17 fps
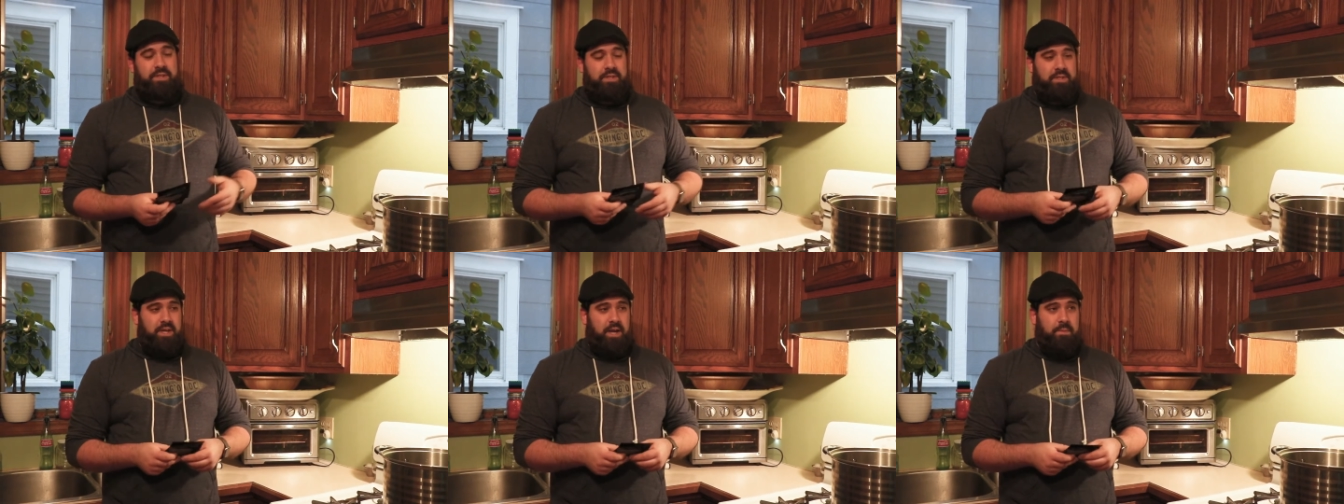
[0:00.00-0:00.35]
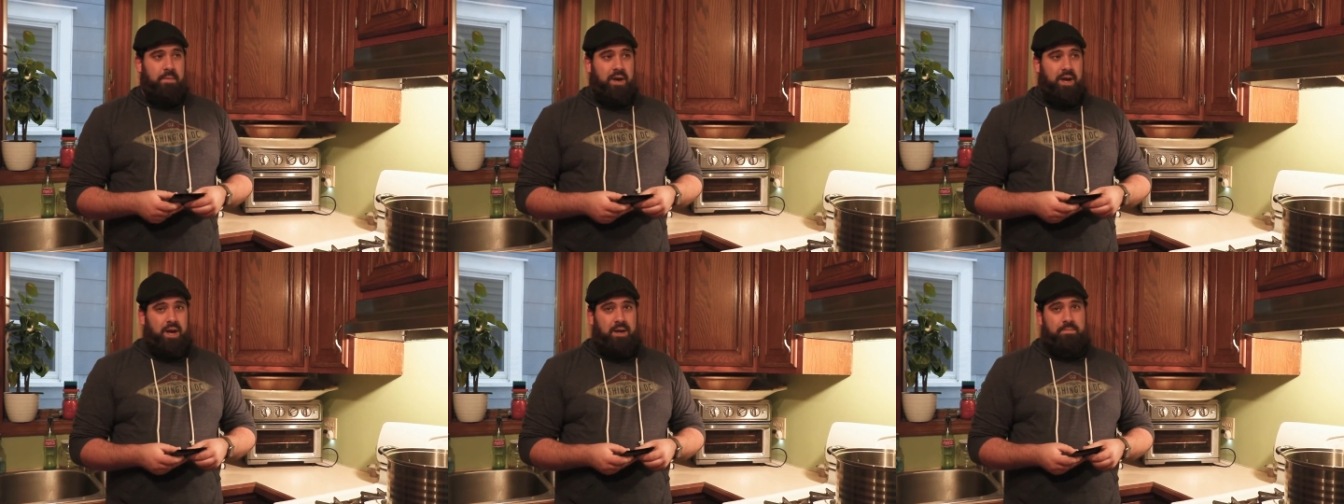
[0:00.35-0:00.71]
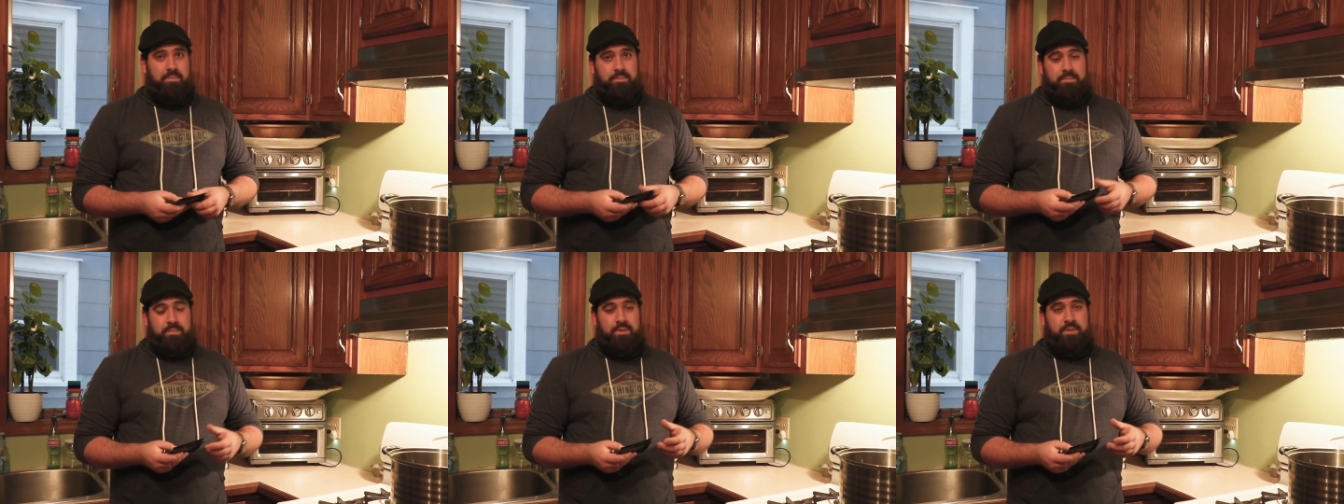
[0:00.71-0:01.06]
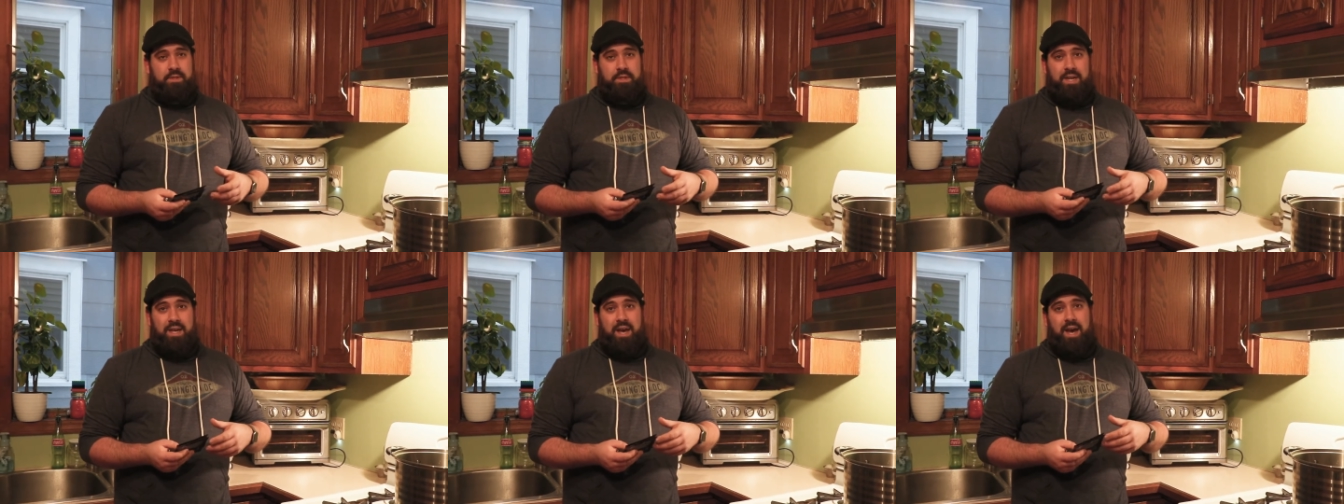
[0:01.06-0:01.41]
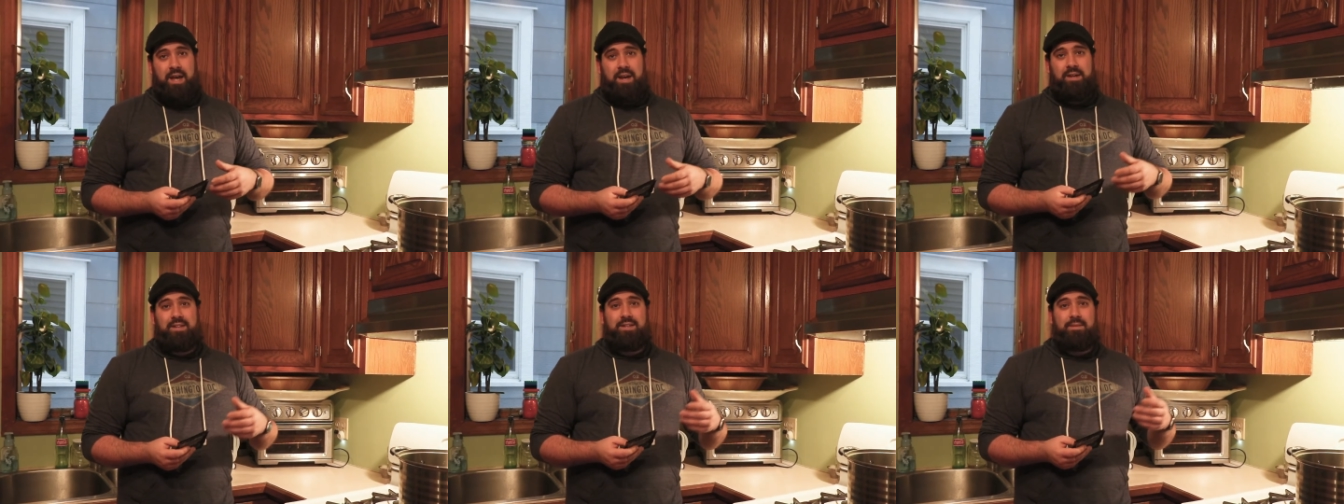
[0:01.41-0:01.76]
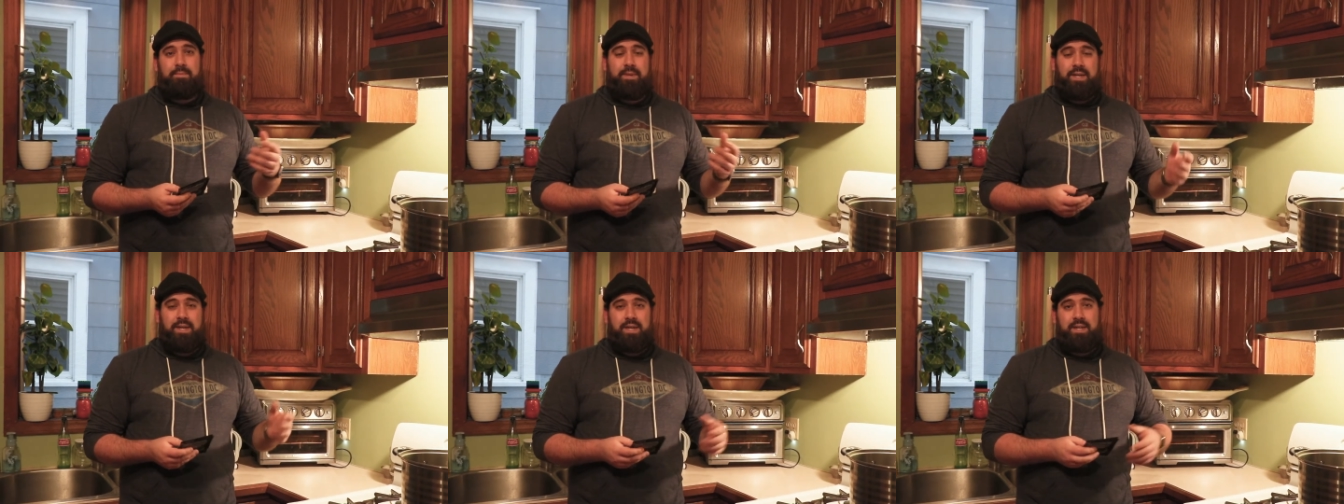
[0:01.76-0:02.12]
Some hops get added at the
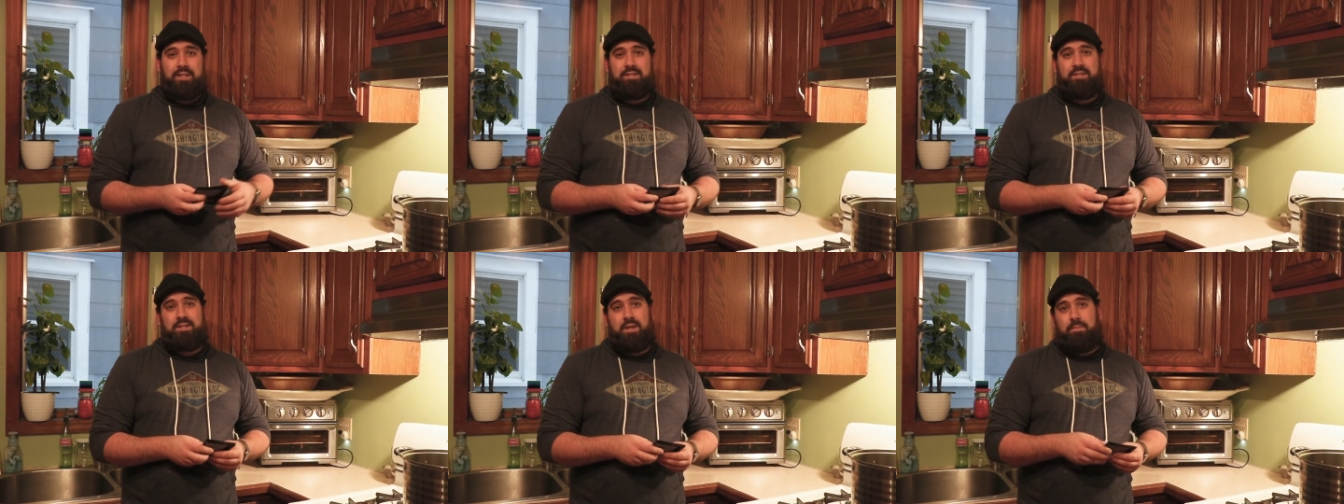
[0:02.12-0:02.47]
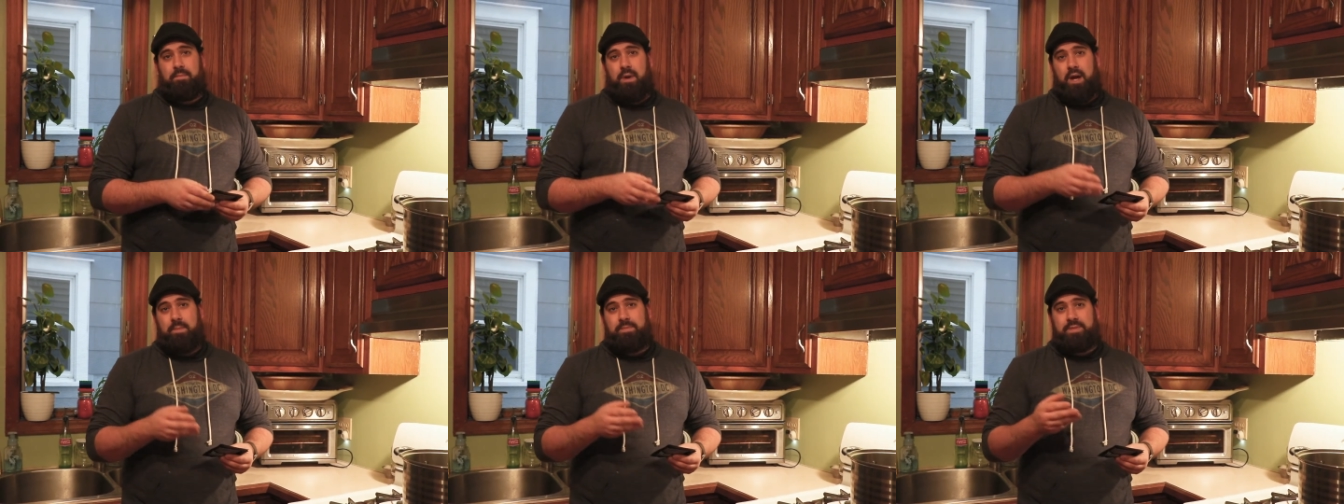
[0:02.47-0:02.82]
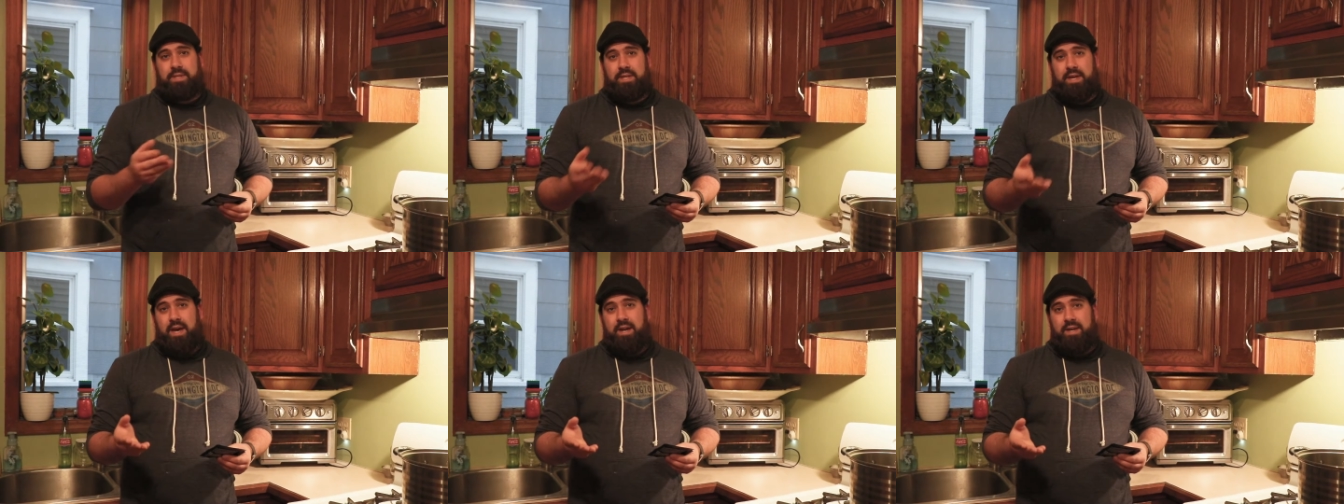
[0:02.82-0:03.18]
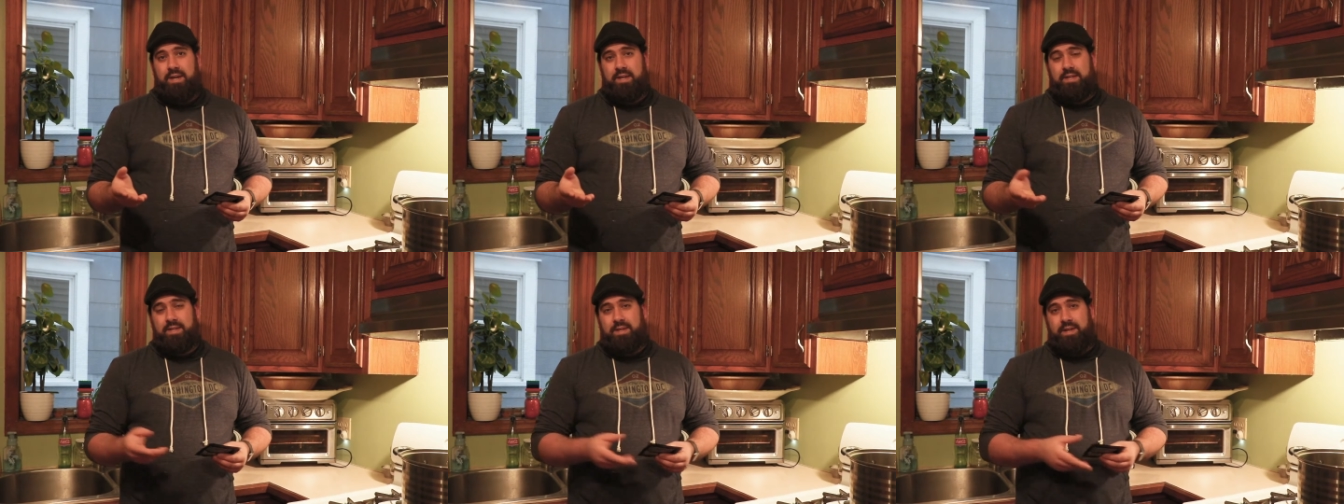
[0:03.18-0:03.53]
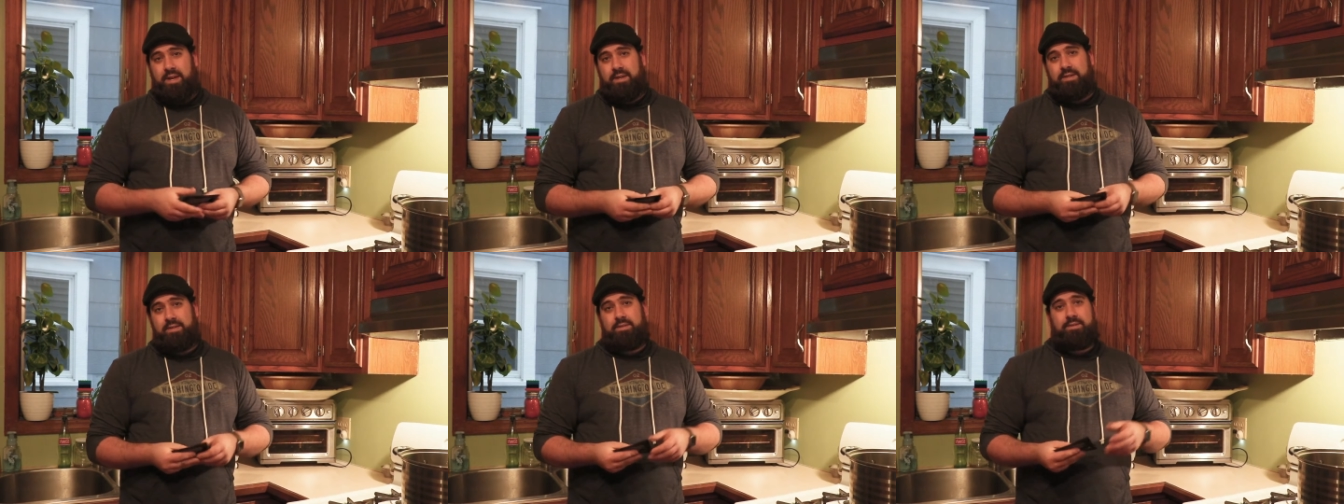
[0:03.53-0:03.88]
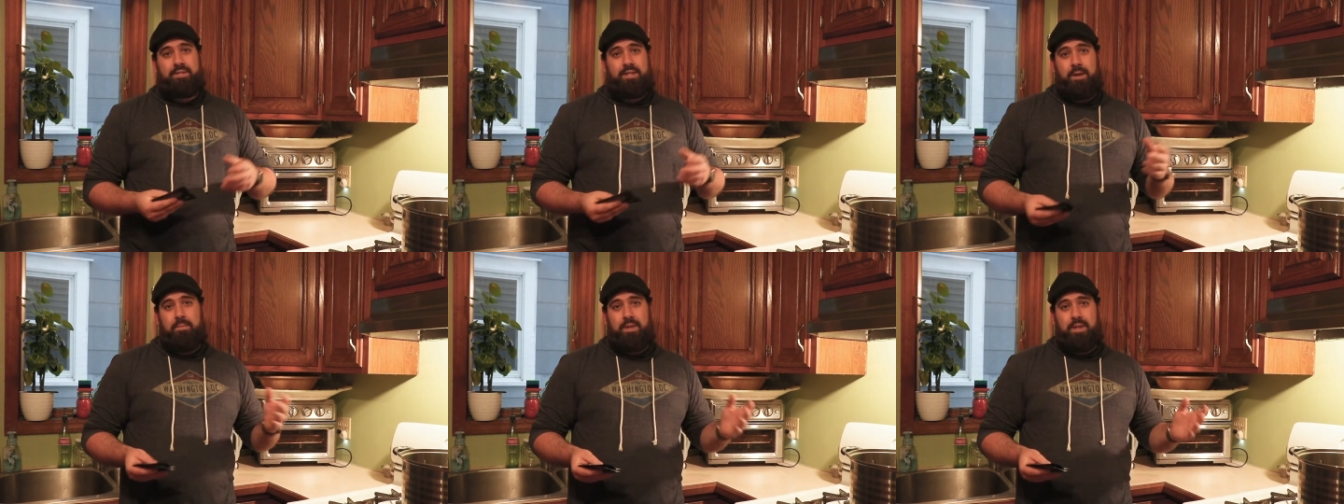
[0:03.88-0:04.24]
beginning, some hops get added at the end,
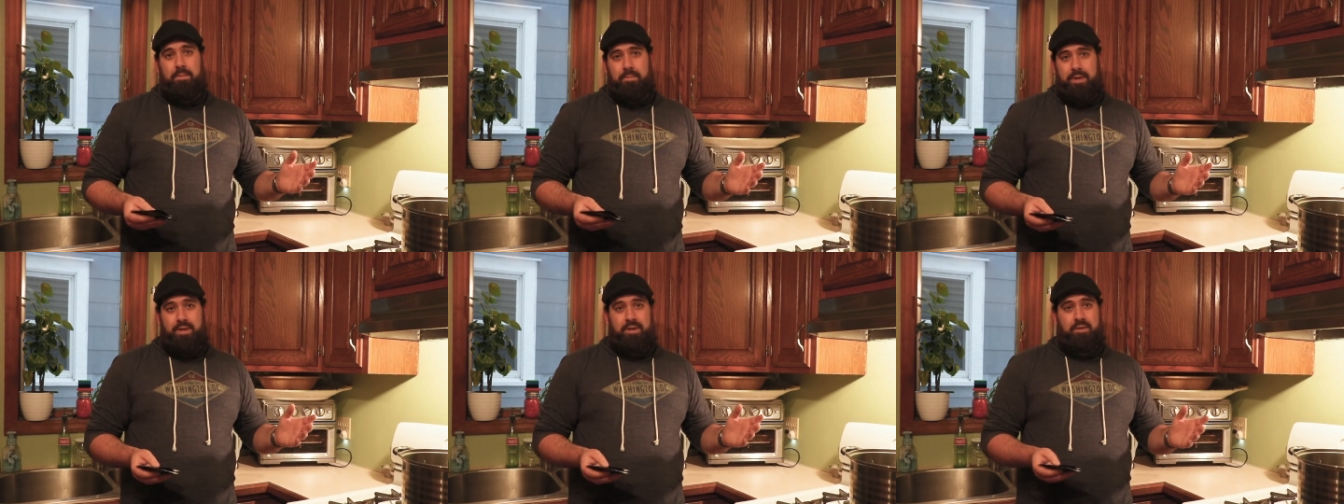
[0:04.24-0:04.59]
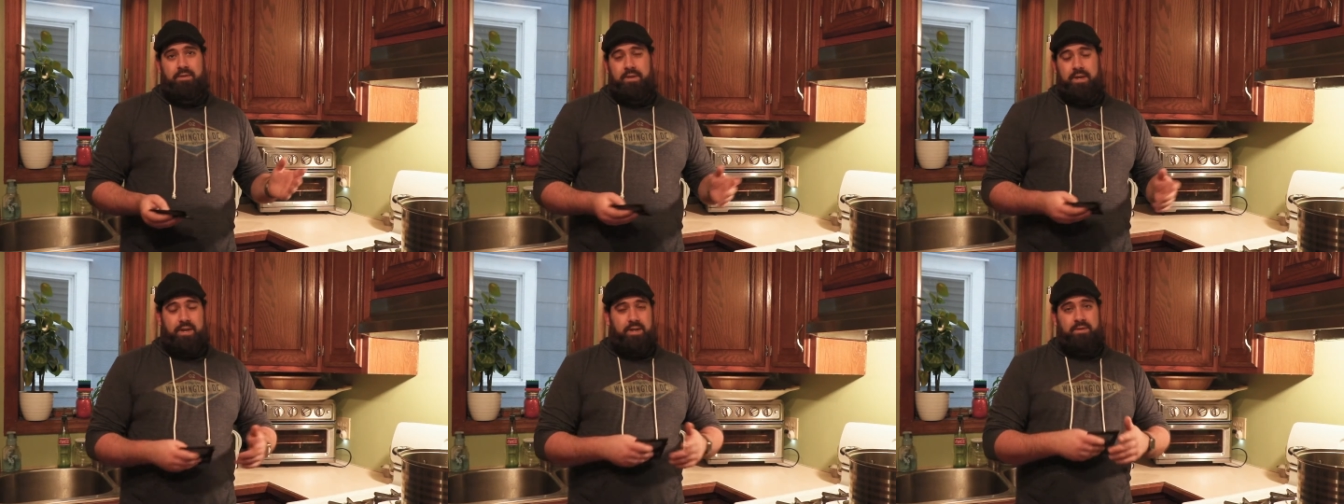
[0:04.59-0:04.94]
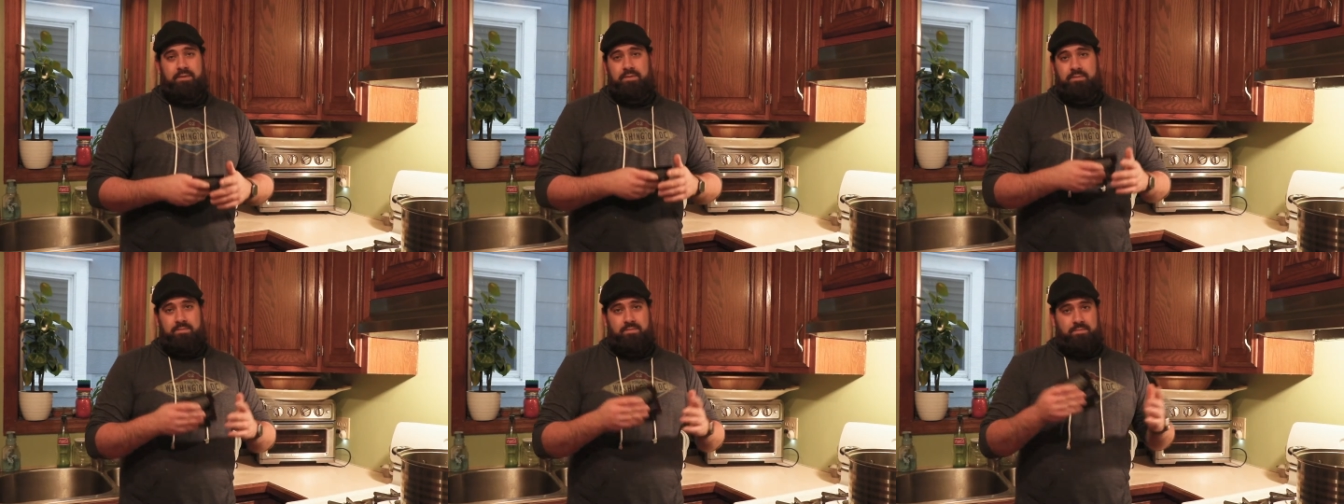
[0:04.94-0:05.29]
some in the middle, and